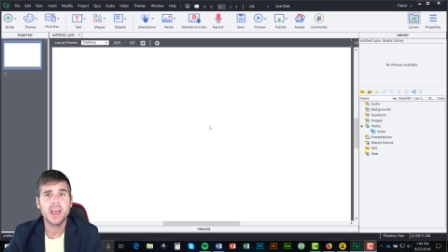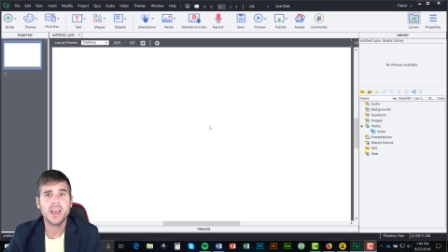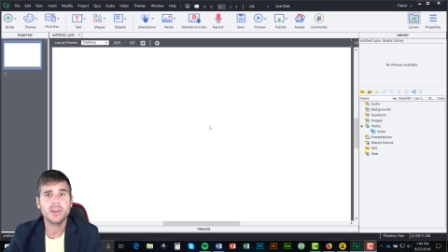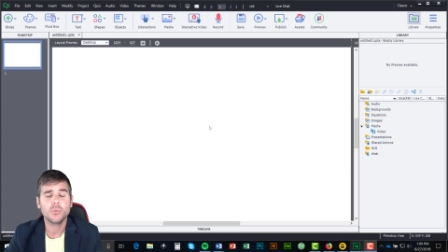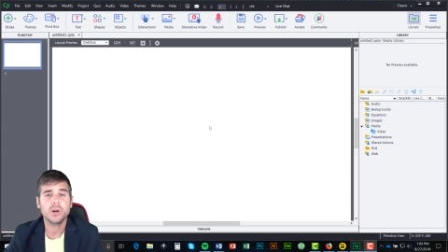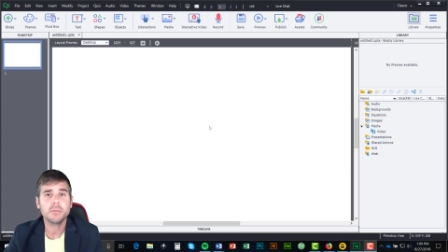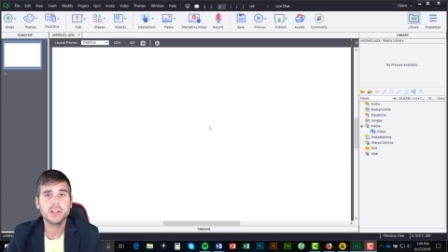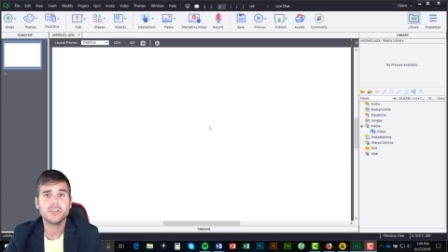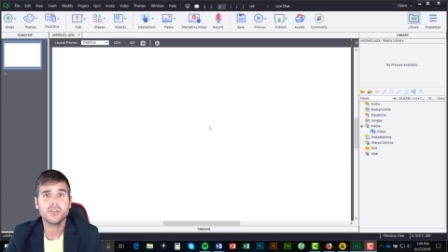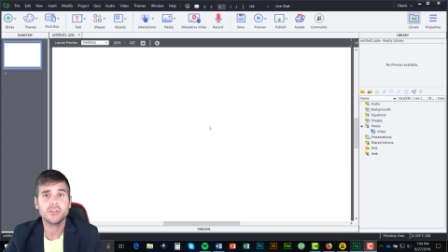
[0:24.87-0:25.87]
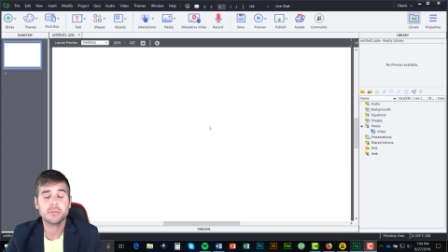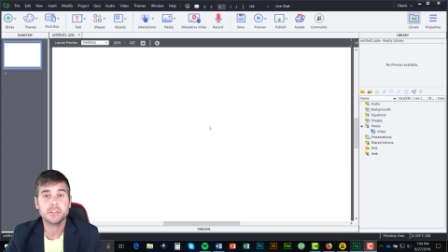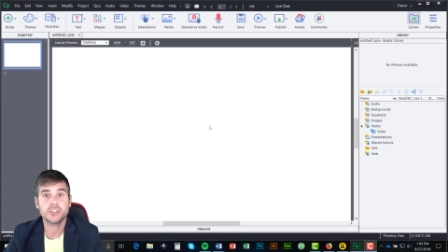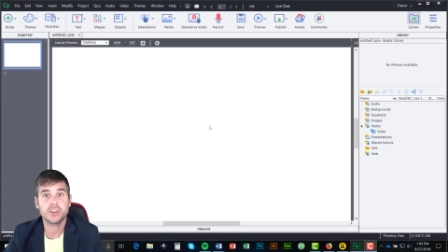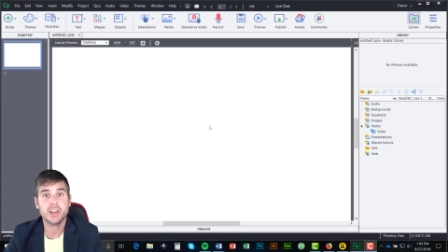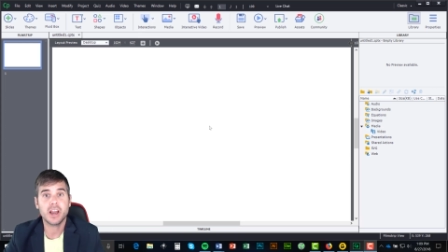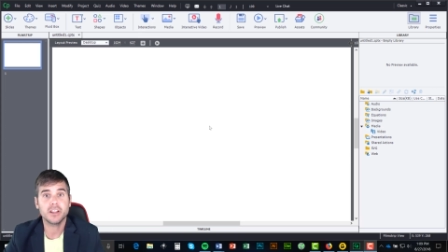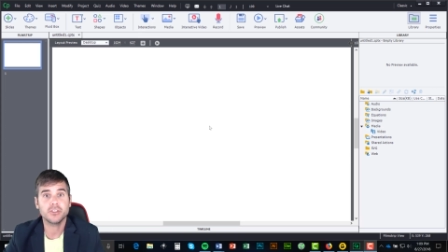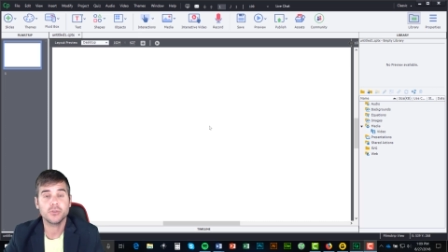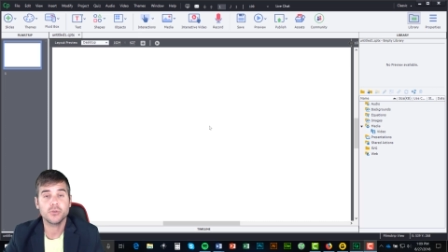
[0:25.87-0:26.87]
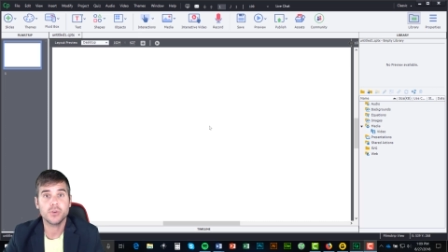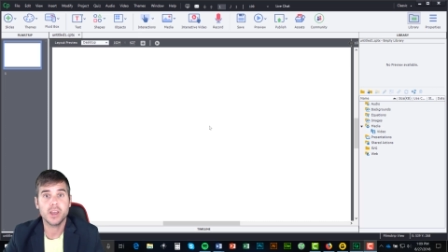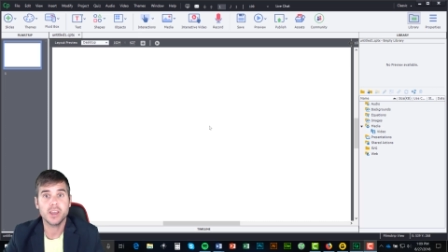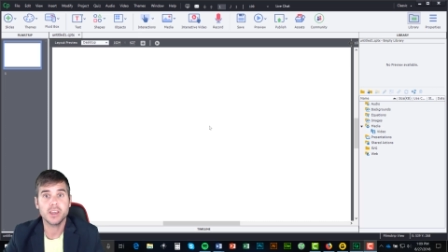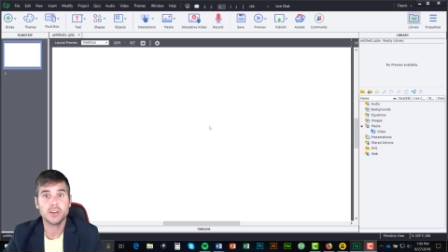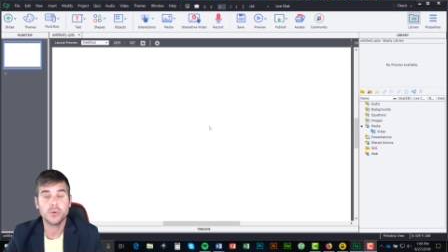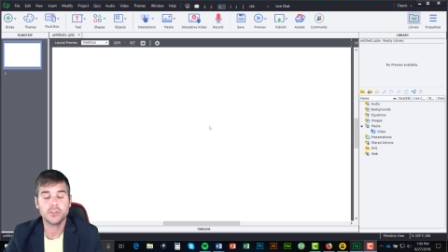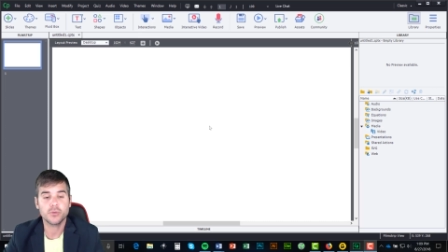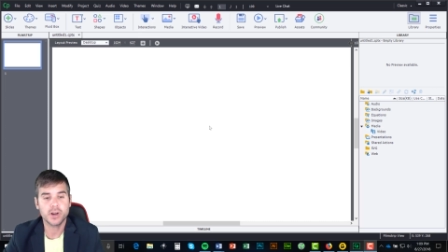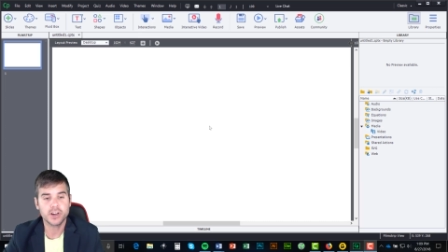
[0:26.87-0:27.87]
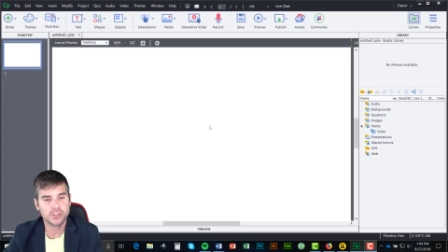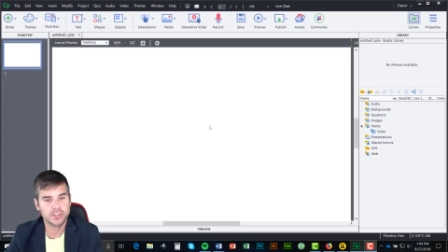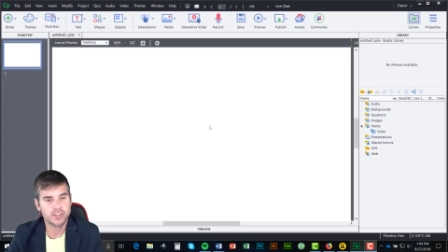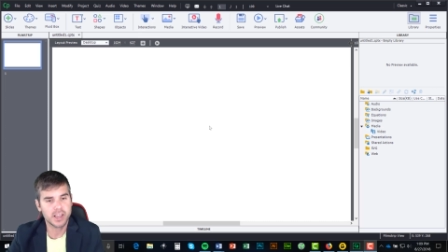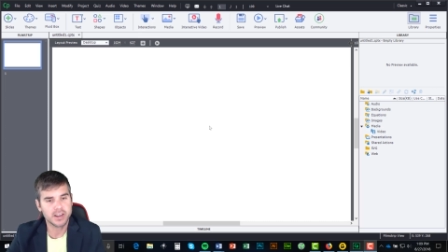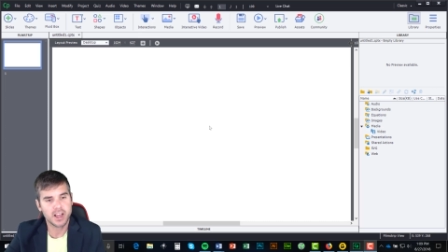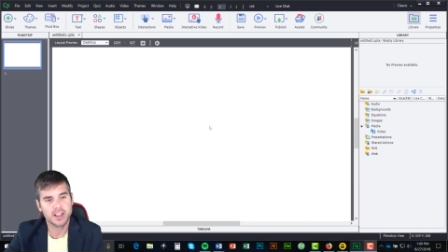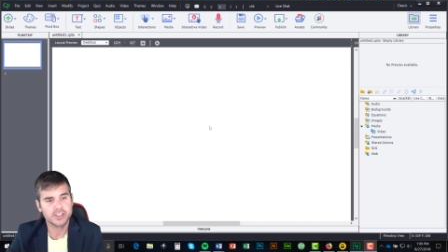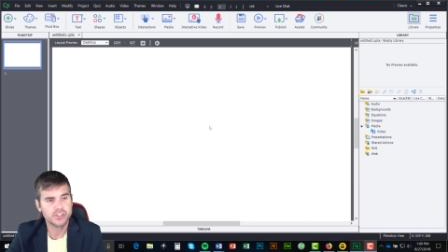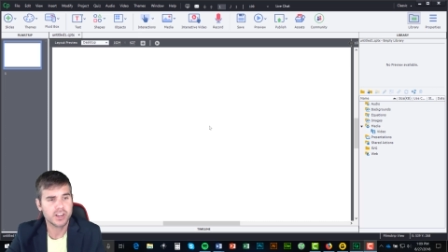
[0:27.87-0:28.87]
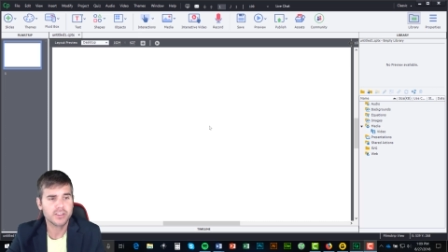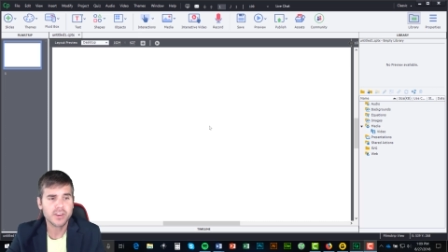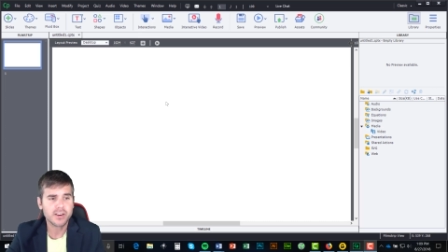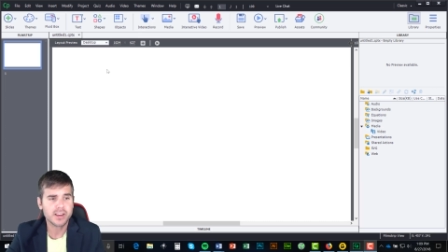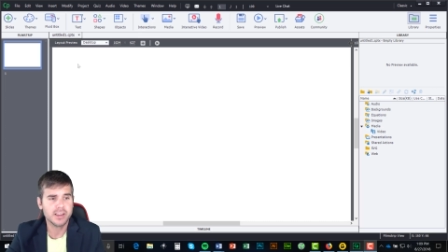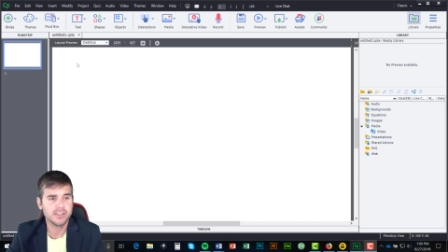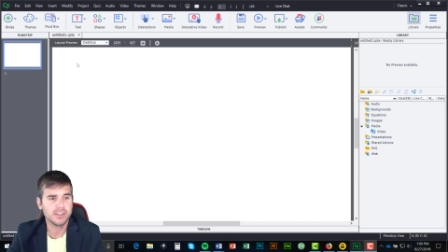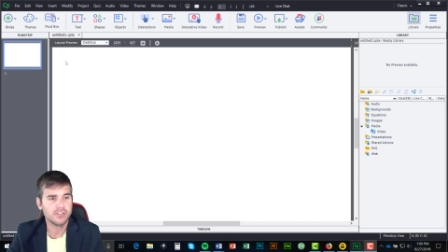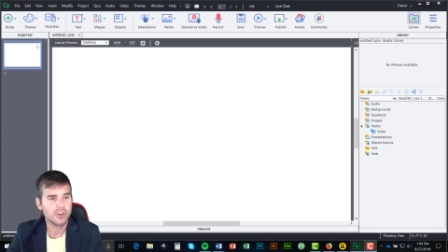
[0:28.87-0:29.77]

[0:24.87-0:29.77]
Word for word: and what I'm going to do is I'm going to show you how to do a quiz question and knowledge check. Very easy.